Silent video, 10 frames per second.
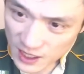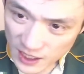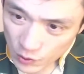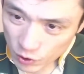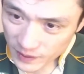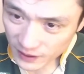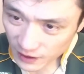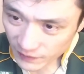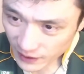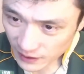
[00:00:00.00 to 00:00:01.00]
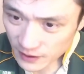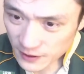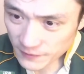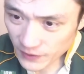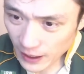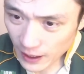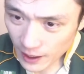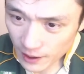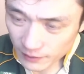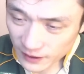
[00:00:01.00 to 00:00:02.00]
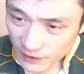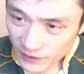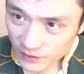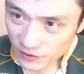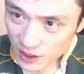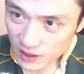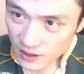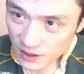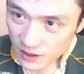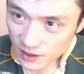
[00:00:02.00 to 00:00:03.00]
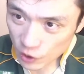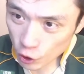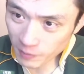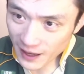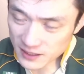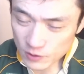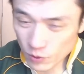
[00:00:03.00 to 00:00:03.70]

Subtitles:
He will be leaving the All Blacks,